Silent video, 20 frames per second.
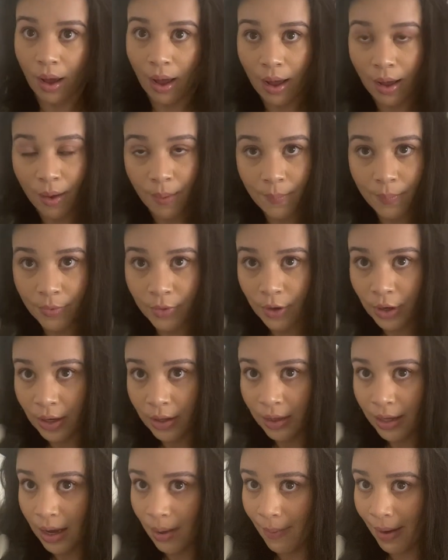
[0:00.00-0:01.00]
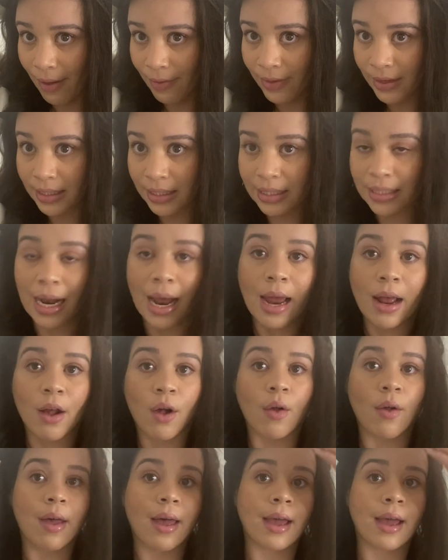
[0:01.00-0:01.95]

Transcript: Um, the good thing about this style,